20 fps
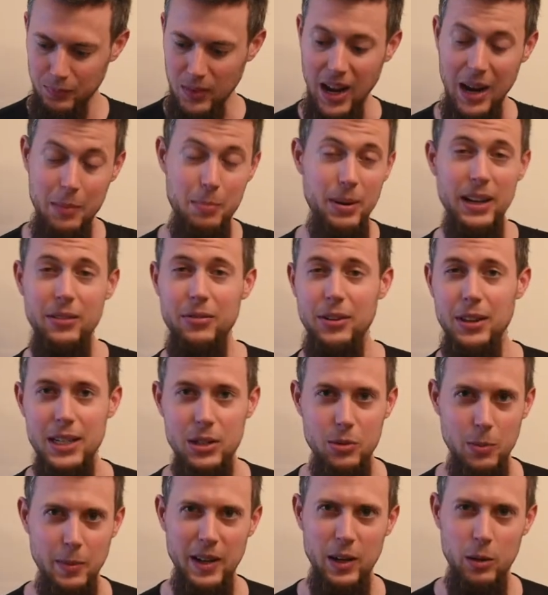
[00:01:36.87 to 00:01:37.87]
I paid for
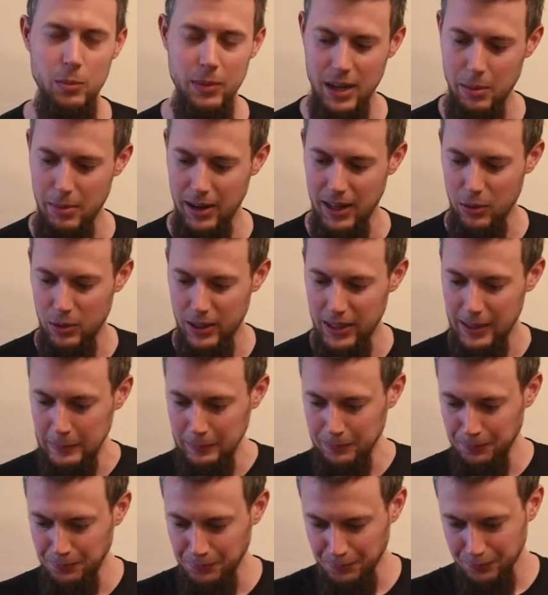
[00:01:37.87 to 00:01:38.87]
these with my own money, by the way.
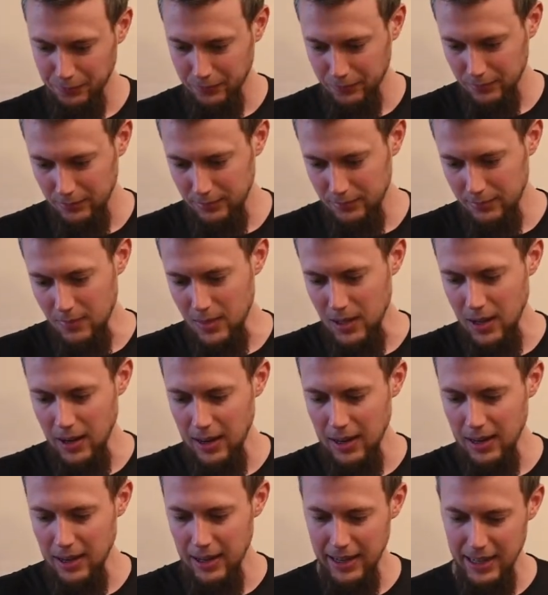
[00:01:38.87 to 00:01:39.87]

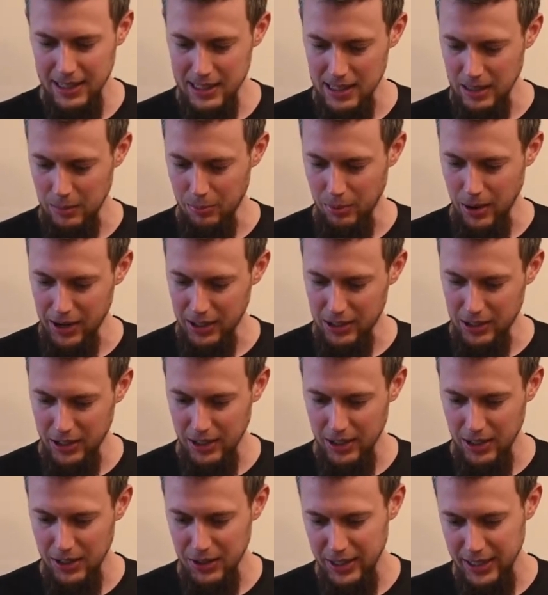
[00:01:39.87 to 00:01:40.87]
Uh, has a product
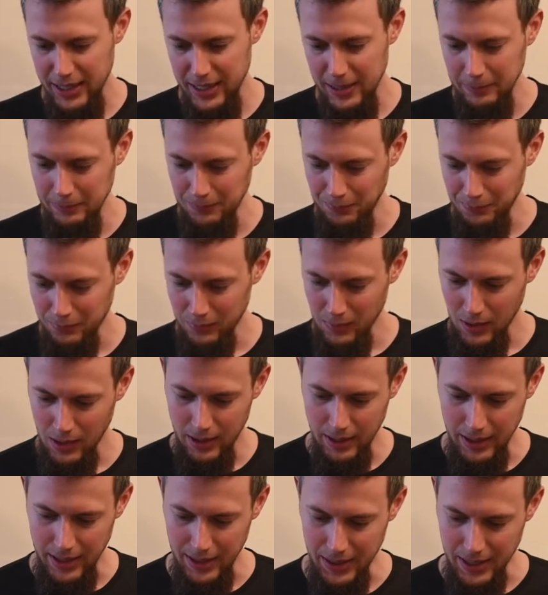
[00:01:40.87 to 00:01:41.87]
card on there,
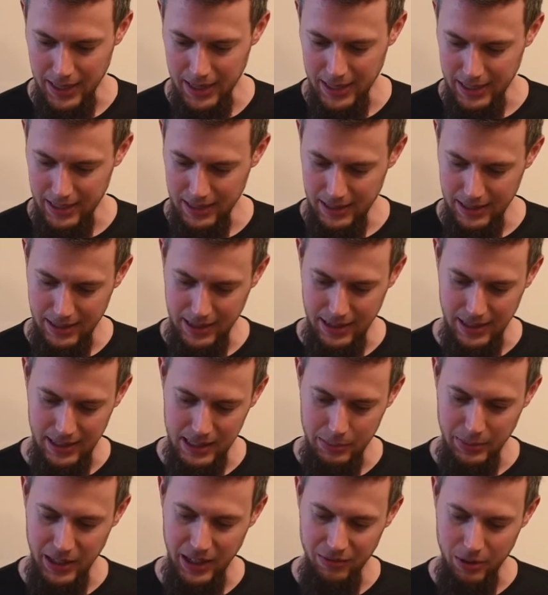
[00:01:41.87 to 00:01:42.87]
and then uh,
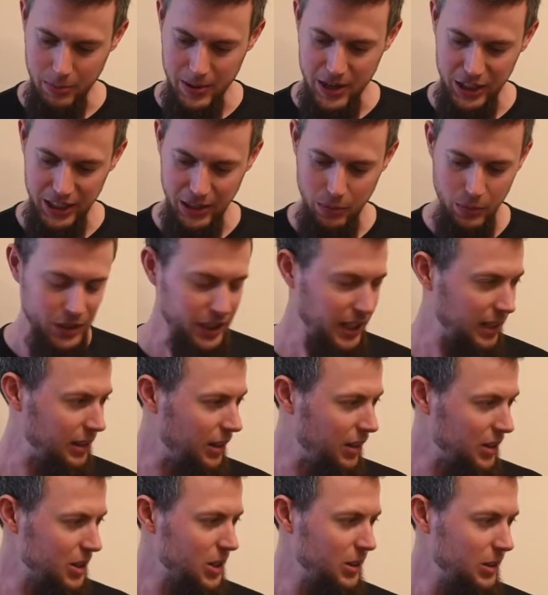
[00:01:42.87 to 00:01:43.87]
some of the information, which I'll
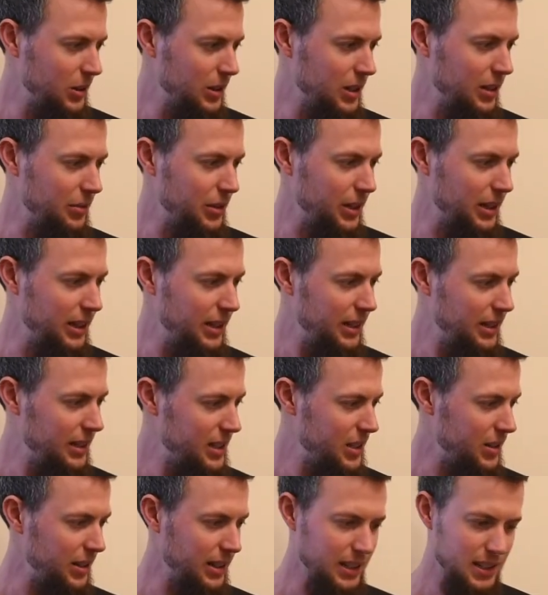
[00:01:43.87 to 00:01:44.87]
also cover here.
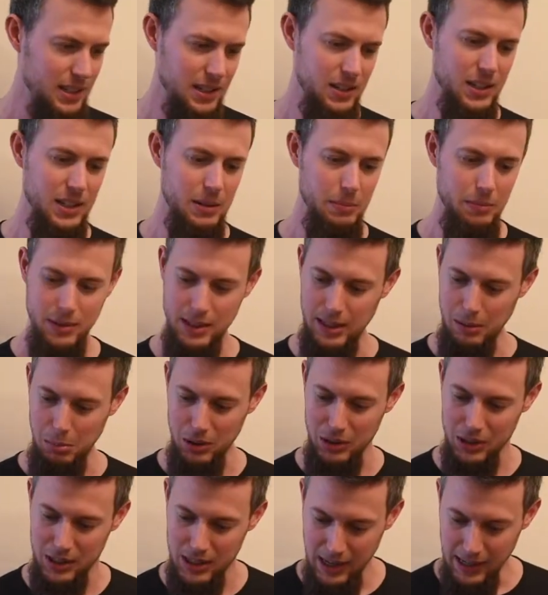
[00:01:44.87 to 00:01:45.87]
So I guess there's some
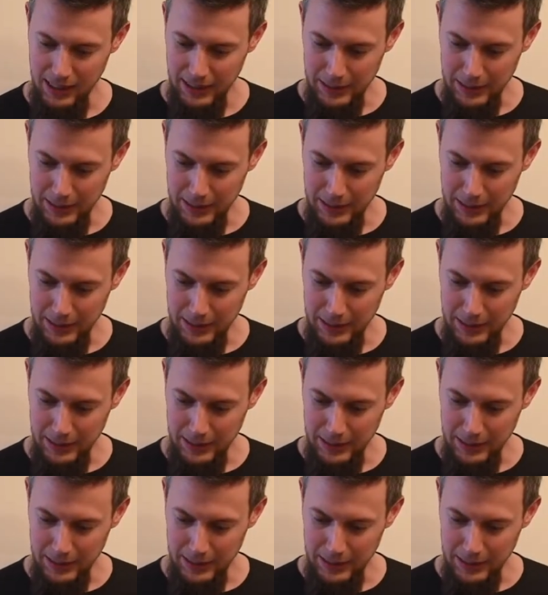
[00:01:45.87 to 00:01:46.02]
doubles.